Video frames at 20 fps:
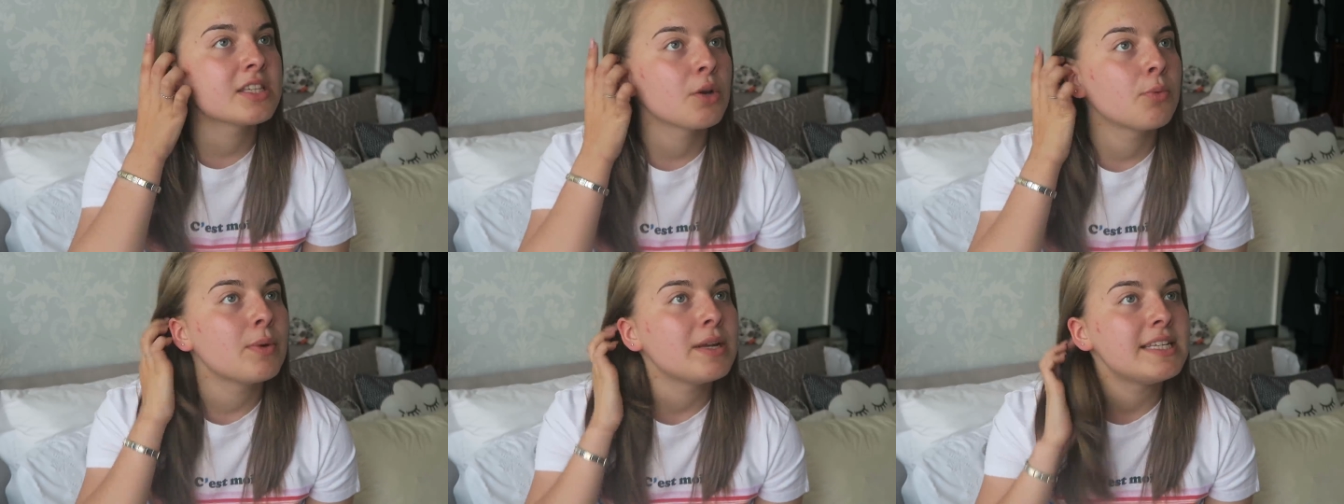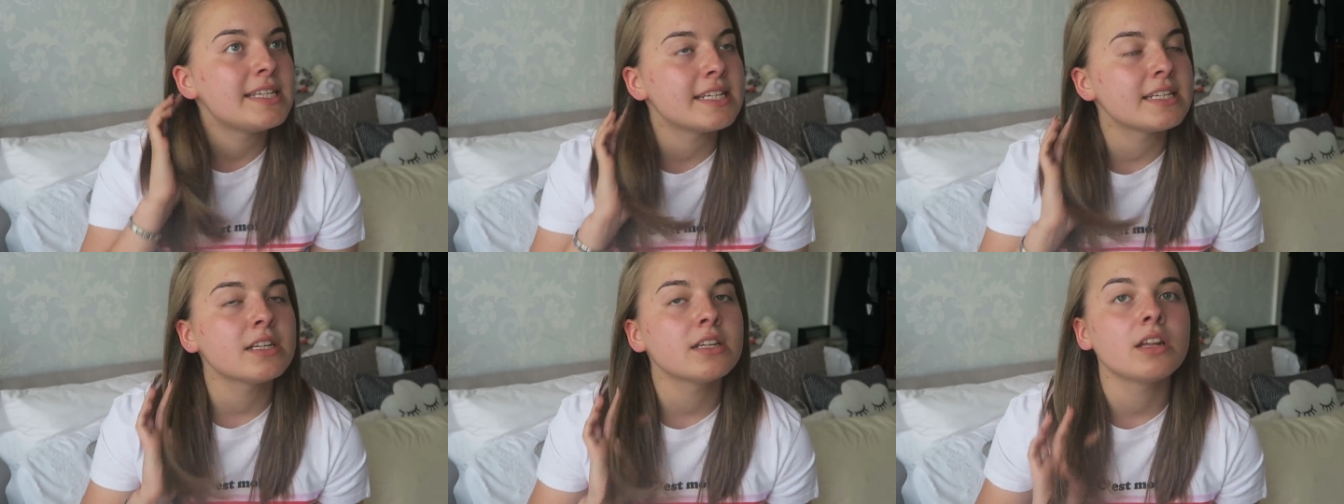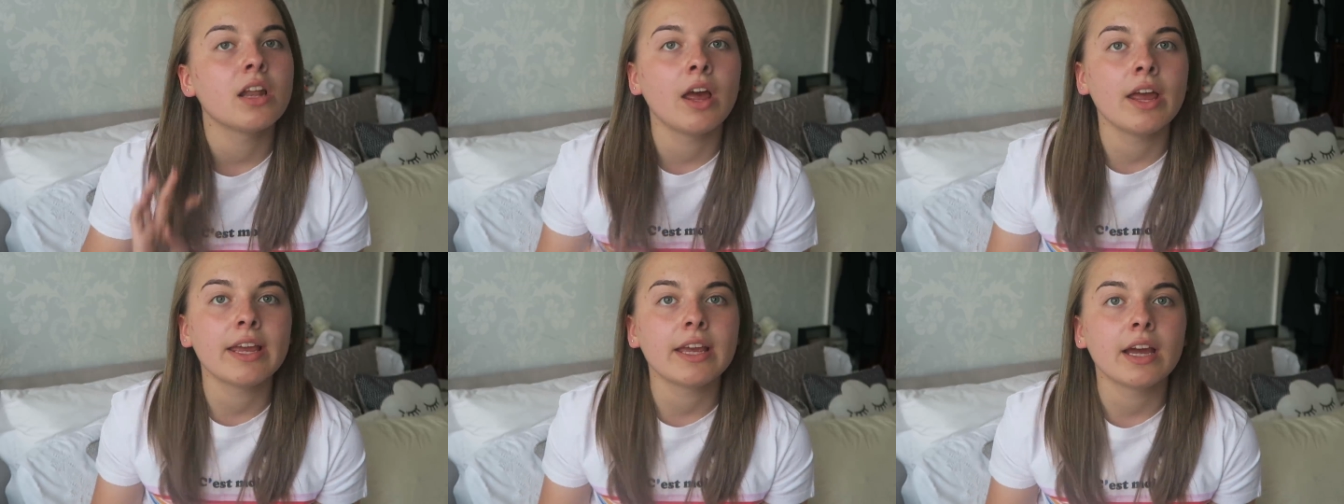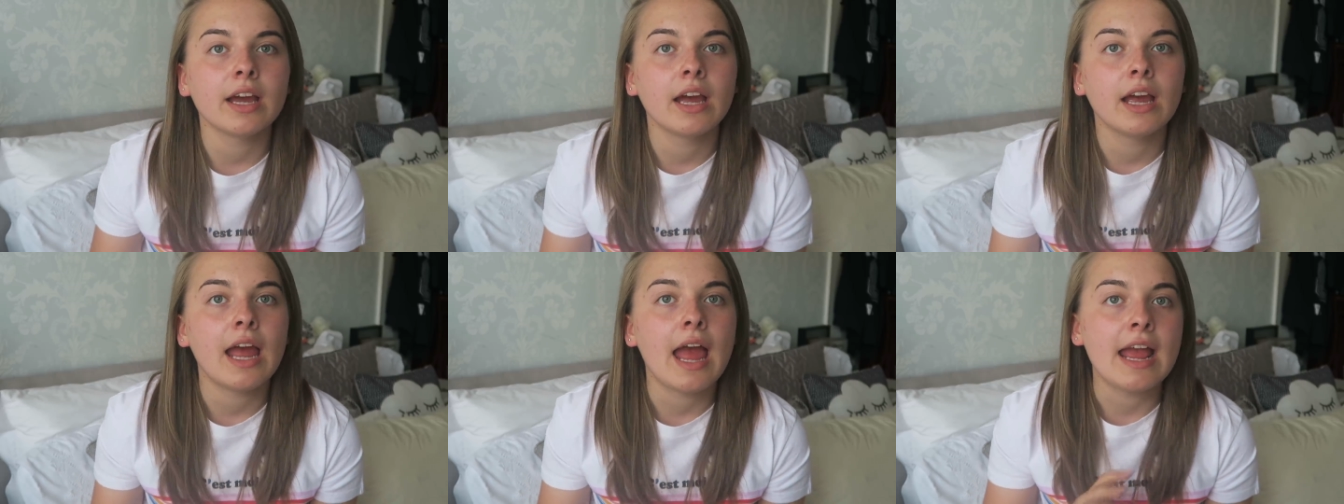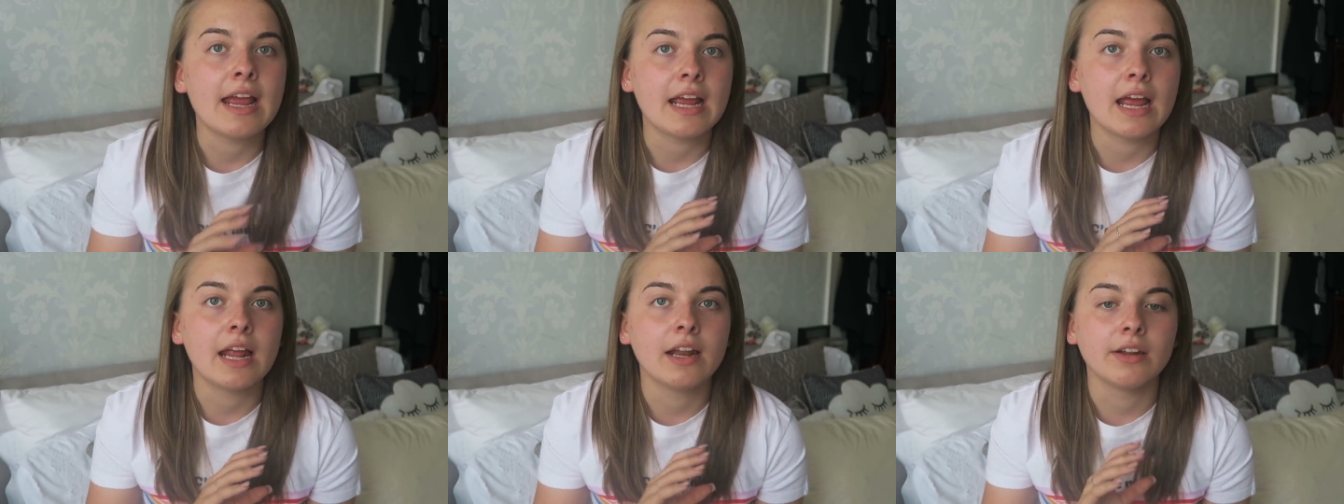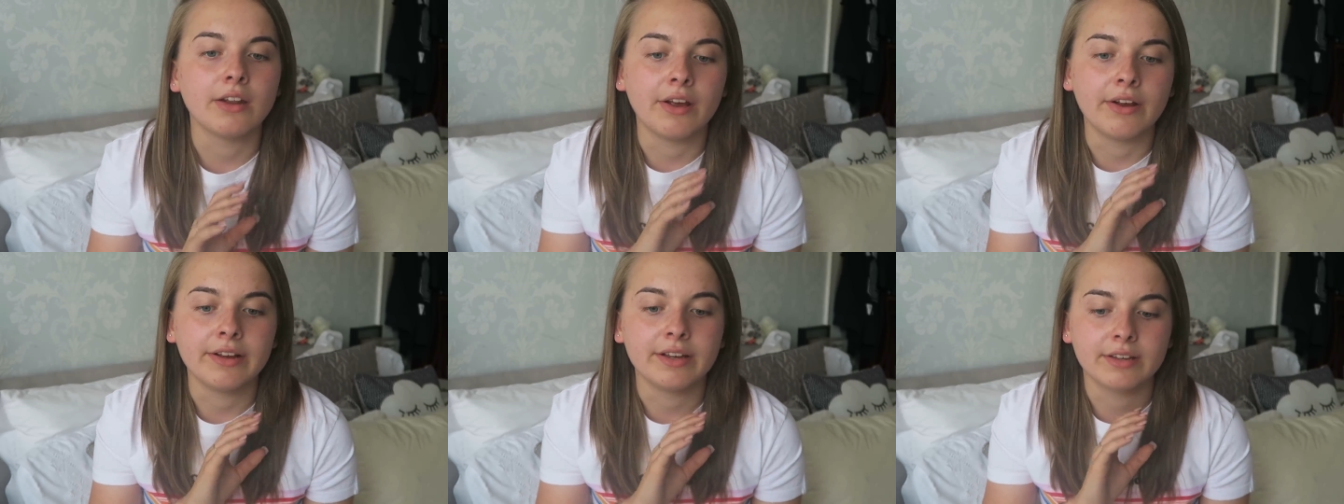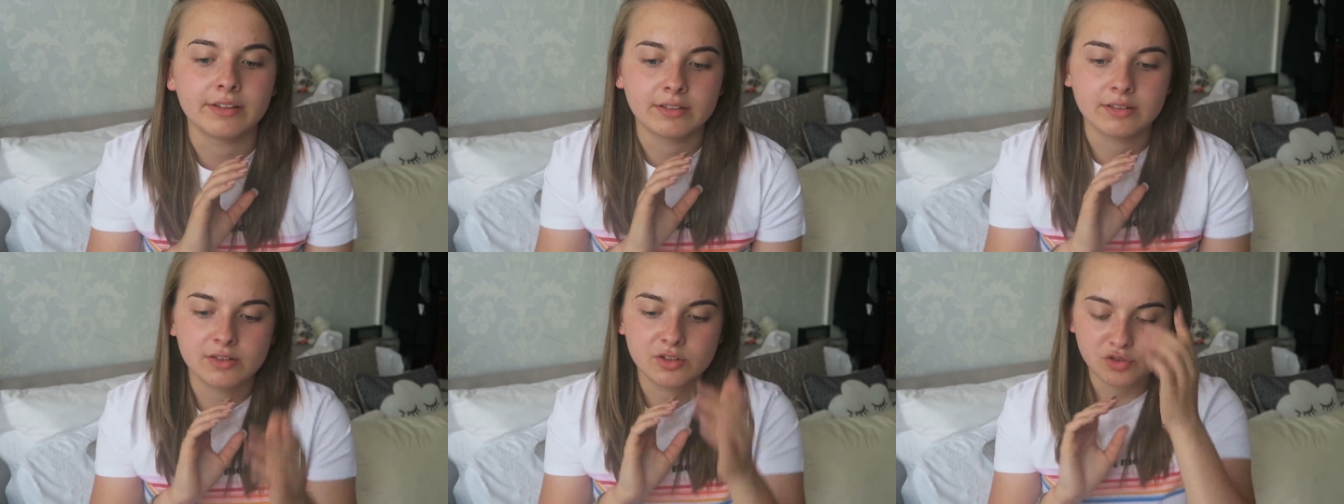so we didn't like
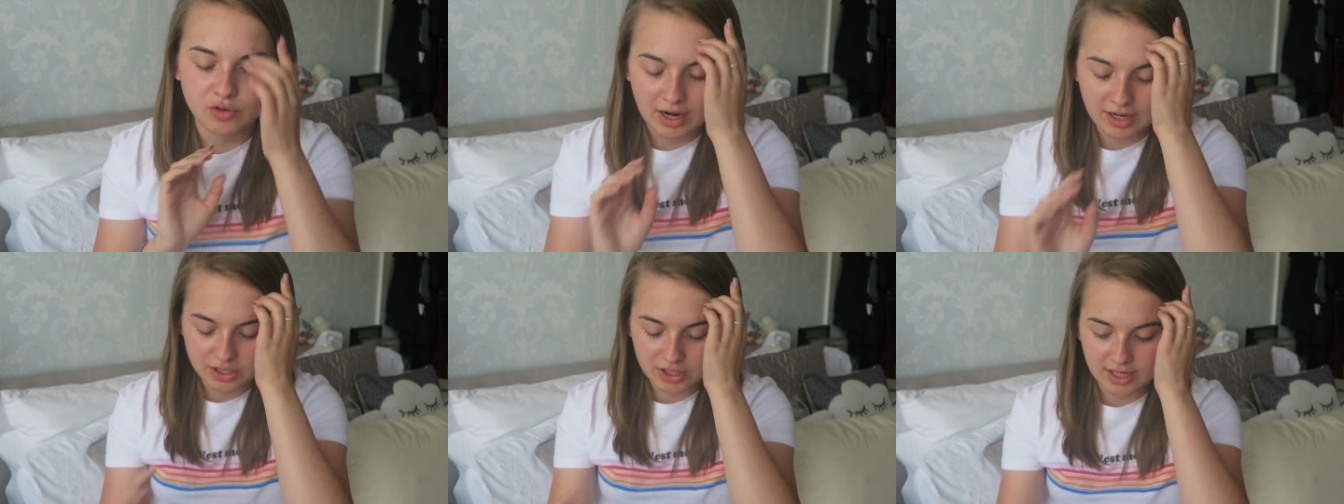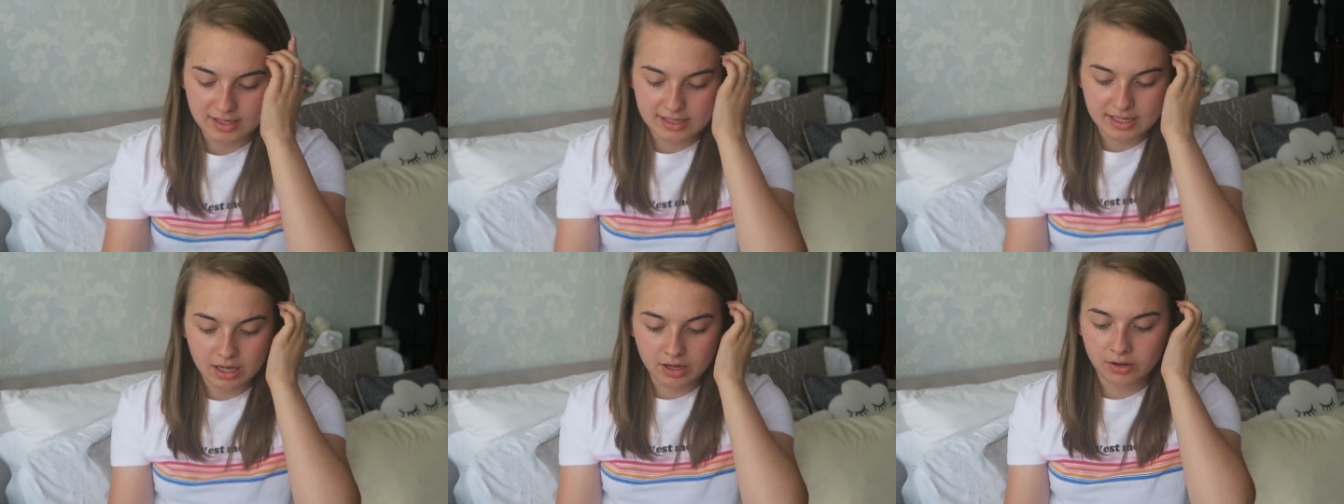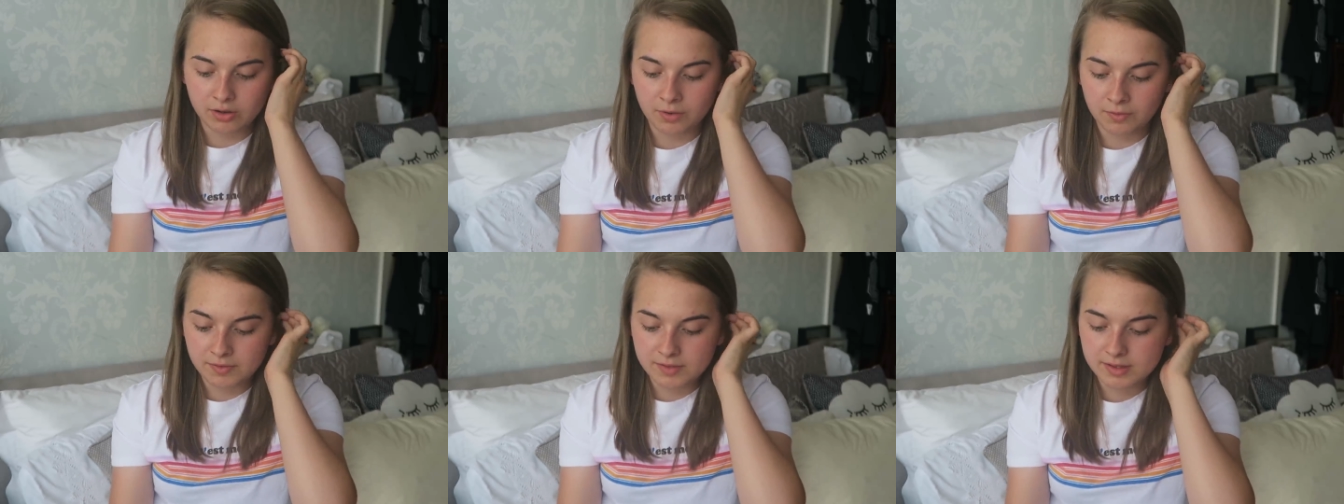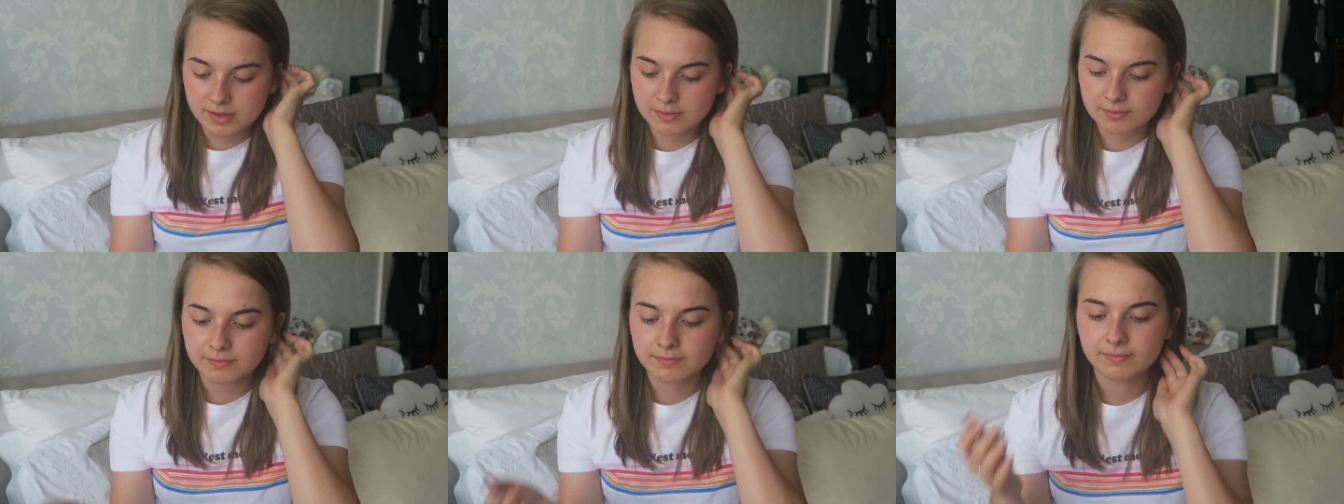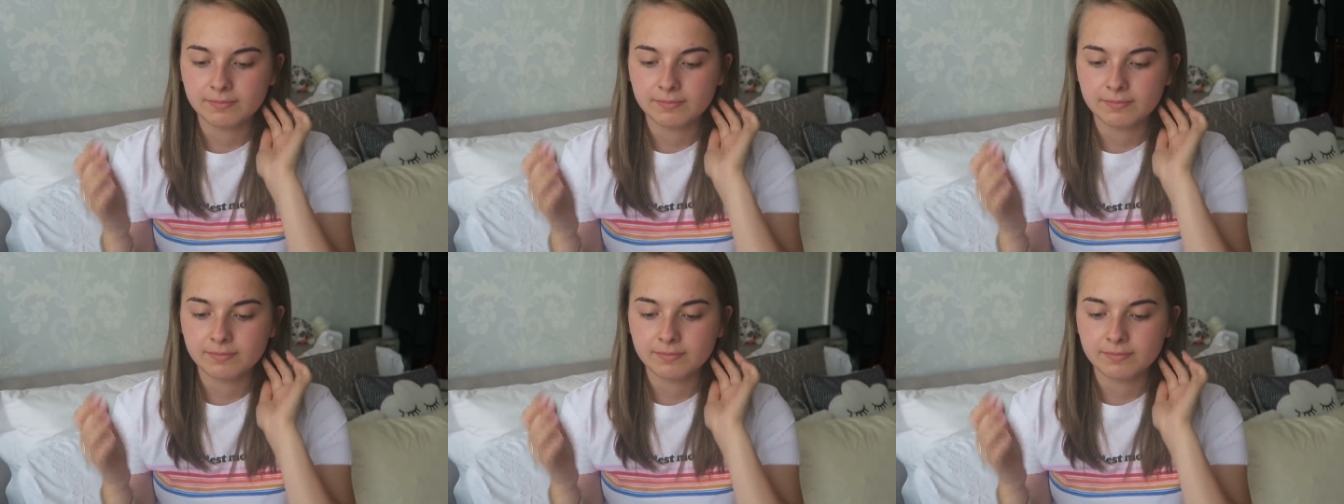stretch ourselves